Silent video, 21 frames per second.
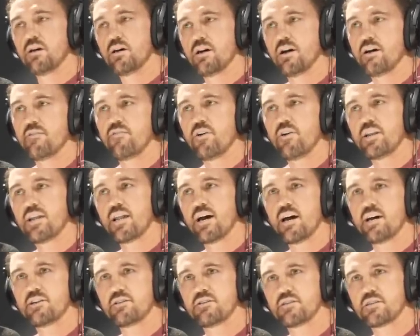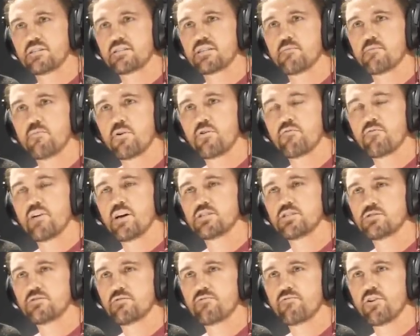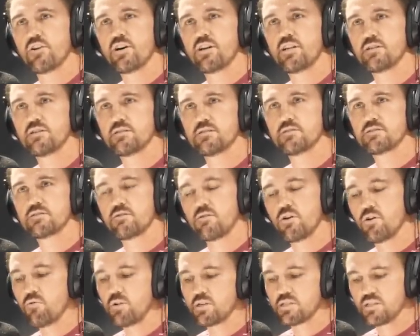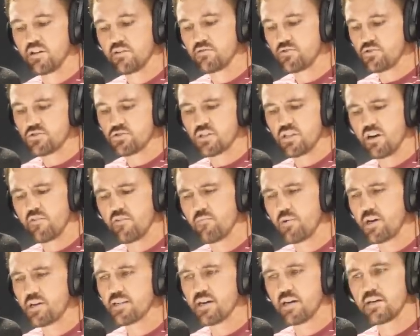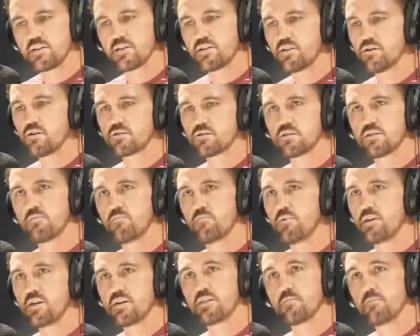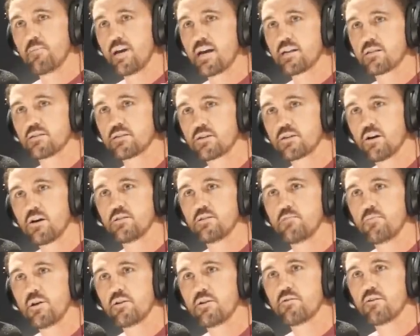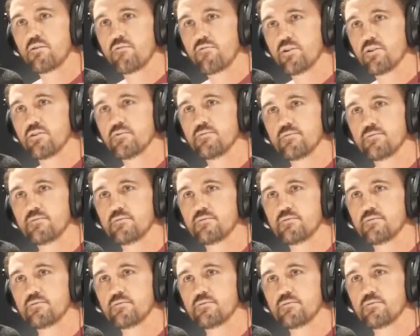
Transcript: I find it hard to get that motivation to fight. So I always lo- used to love being the underdog. So the bigger the badder, the guy, the better I felt.